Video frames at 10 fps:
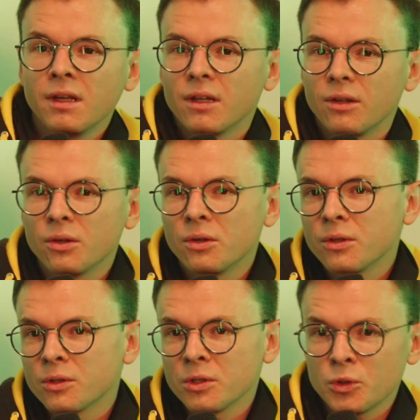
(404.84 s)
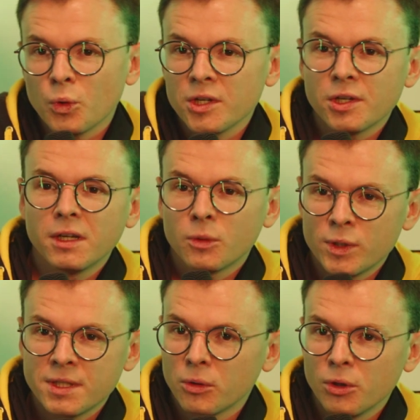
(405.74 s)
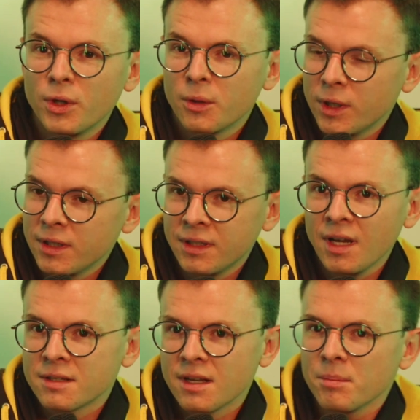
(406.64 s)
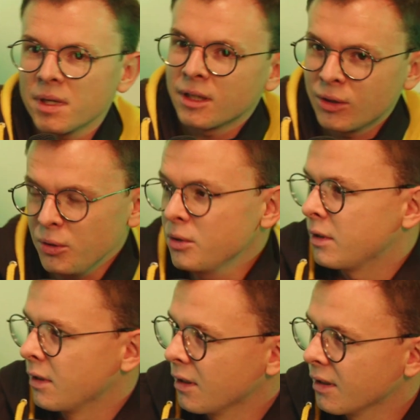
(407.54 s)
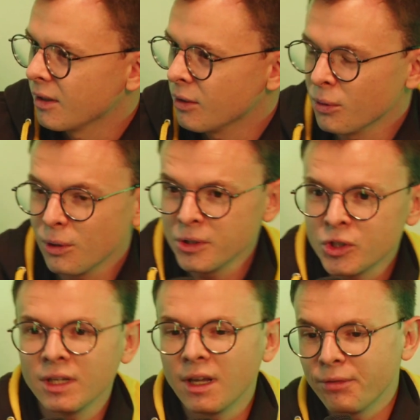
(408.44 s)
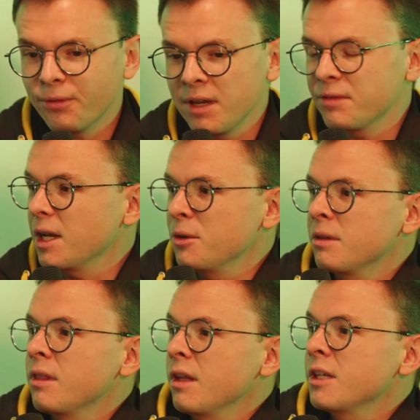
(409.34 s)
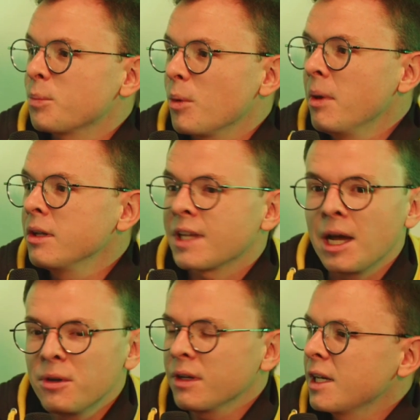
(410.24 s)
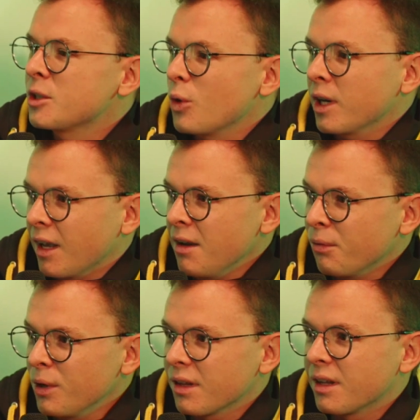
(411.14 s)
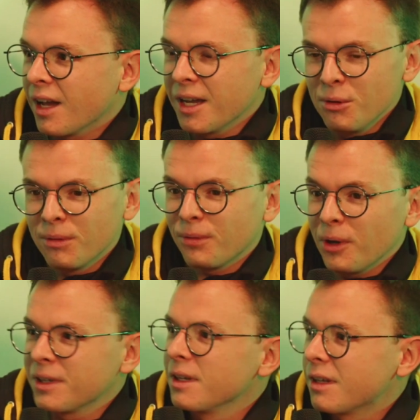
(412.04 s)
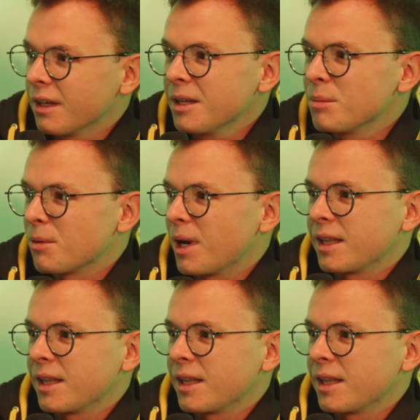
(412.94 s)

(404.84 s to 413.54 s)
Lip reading: you know, you're just trashing it without knowing what it does. I'm like, dude, you're launching like 5,000 things per month. How can I track everything? Are you fucking kidding me right now?